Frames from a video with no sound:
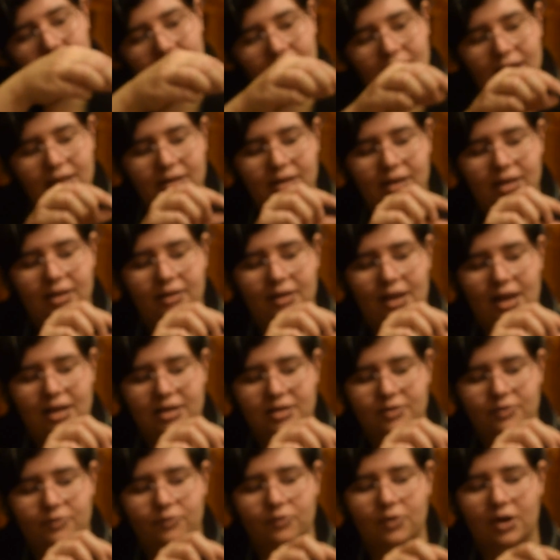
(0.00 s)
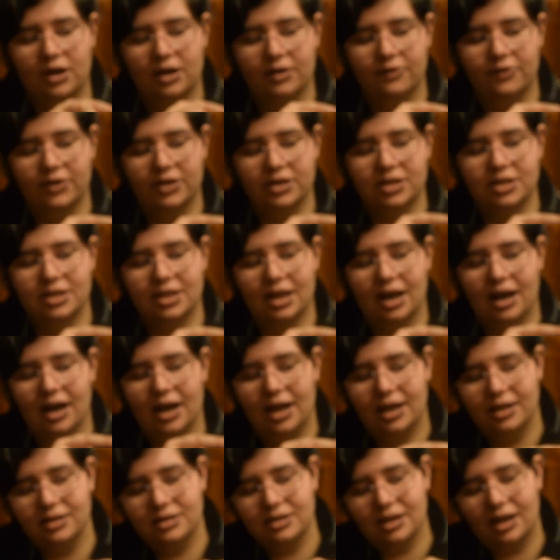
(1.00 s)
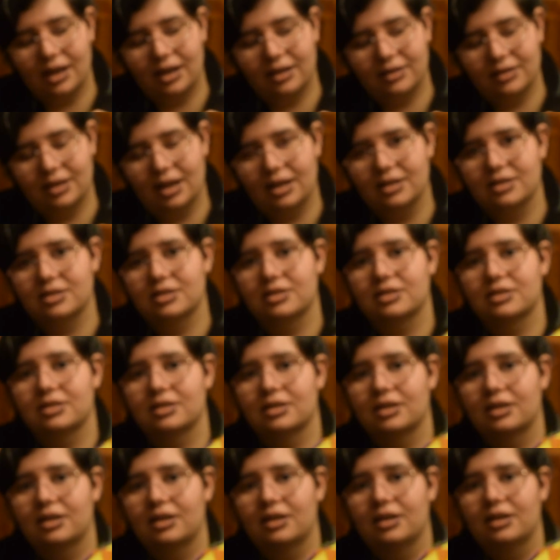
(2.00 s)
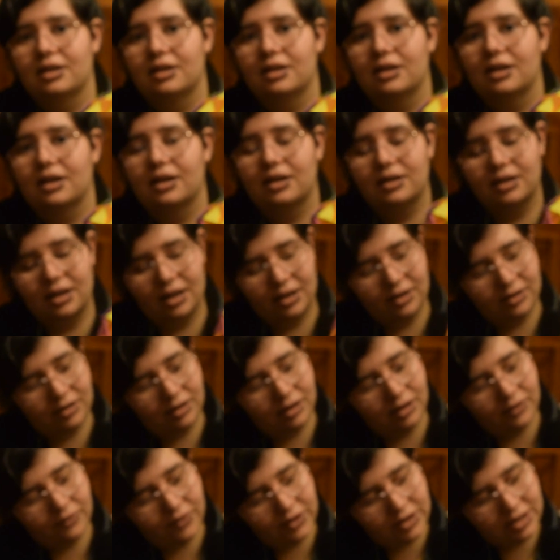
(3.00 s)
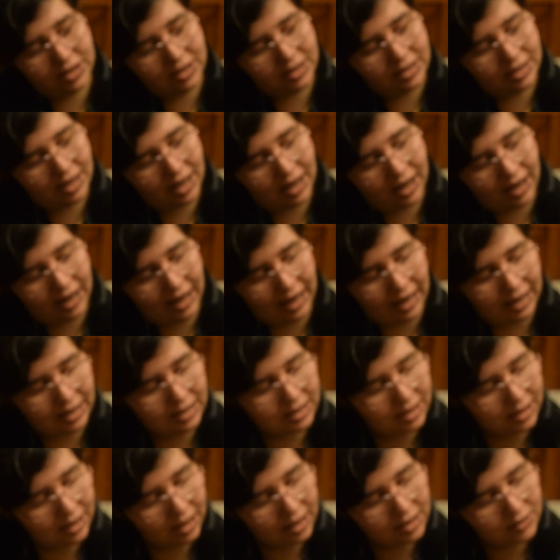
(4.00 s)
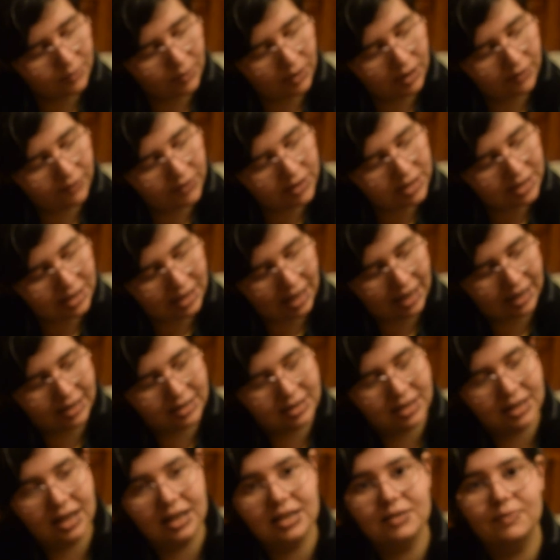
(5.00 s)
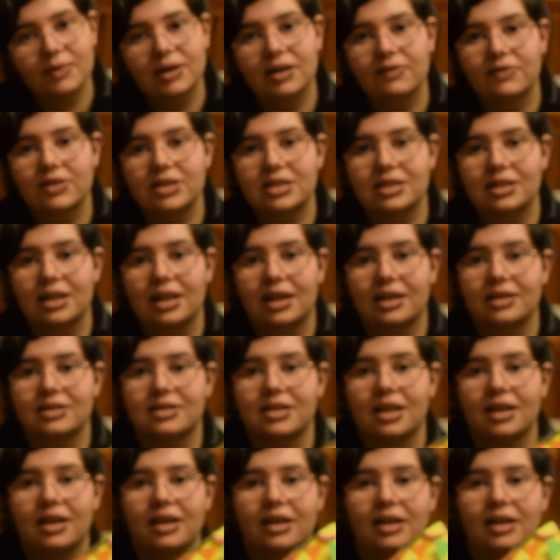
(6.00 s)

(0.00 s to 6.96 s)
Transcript: and then that's one of its sides, and that's another of its sides, and that's one of its legs, and that's one of its legs,